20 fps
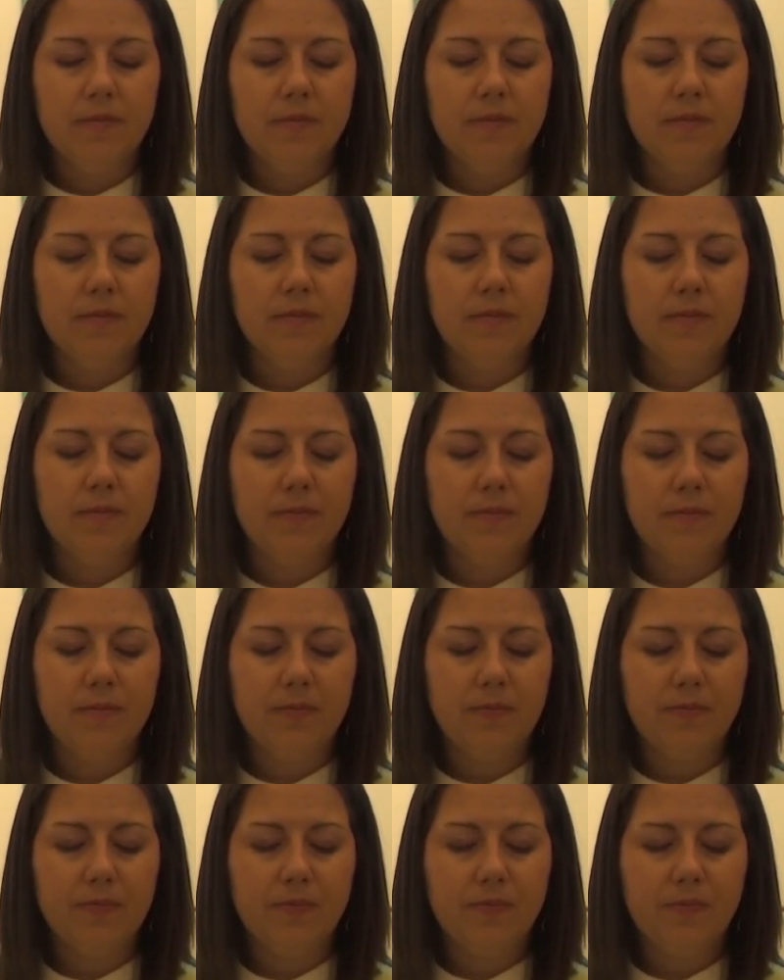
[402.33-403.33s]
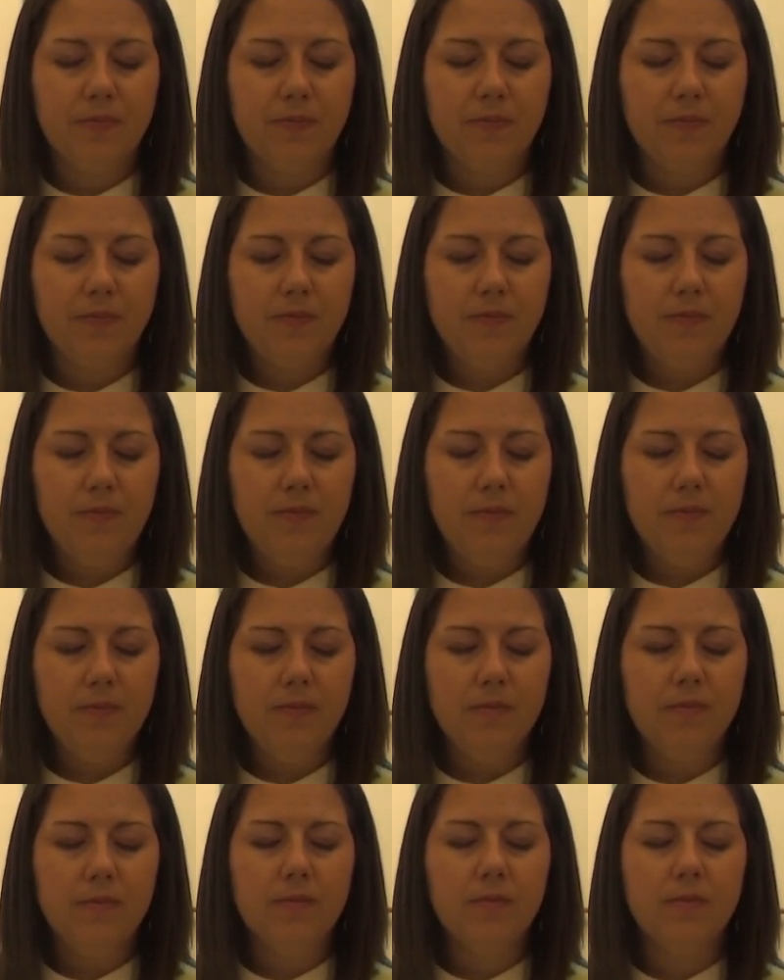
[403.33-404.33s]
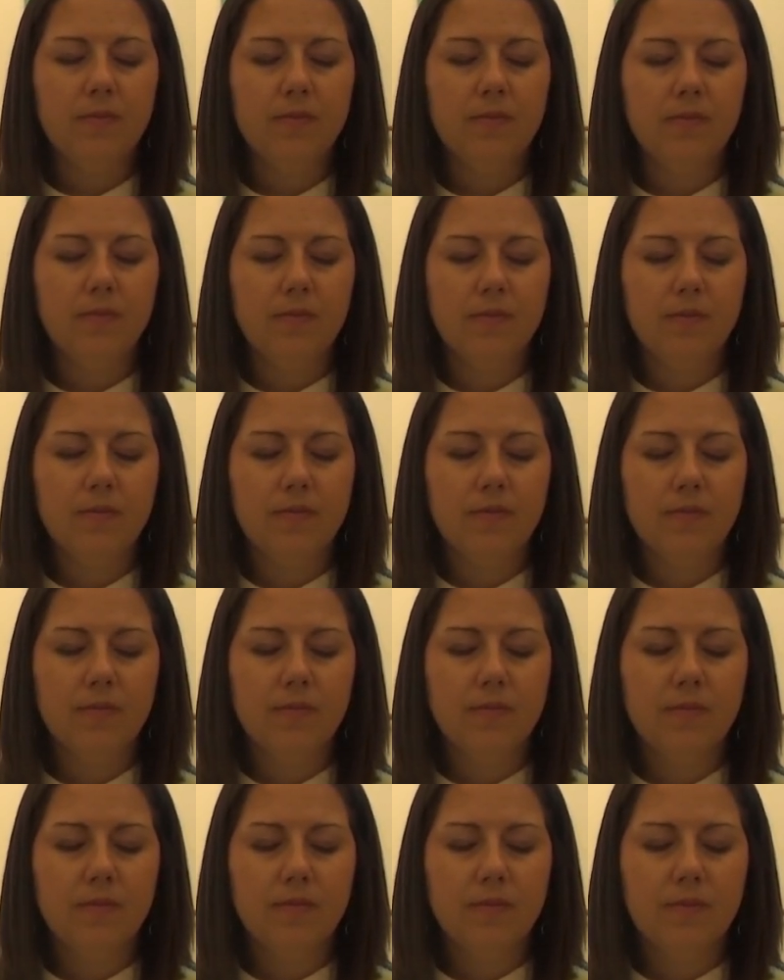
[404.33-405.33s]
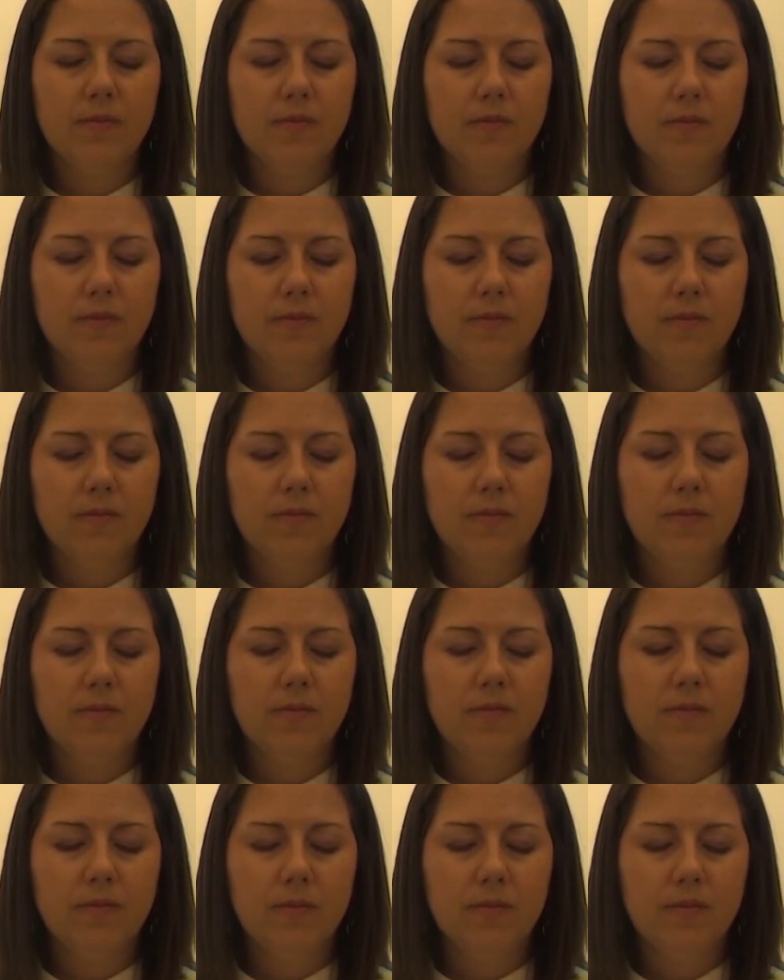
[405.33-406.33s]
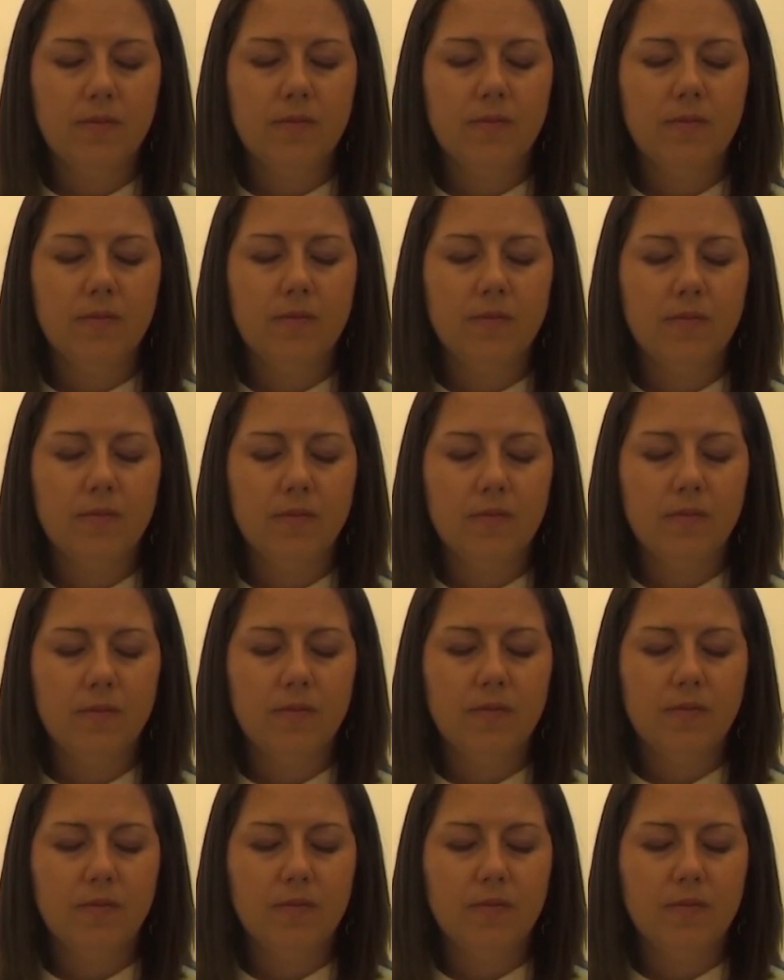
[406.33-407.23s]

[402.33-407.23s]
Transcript: (not speaking)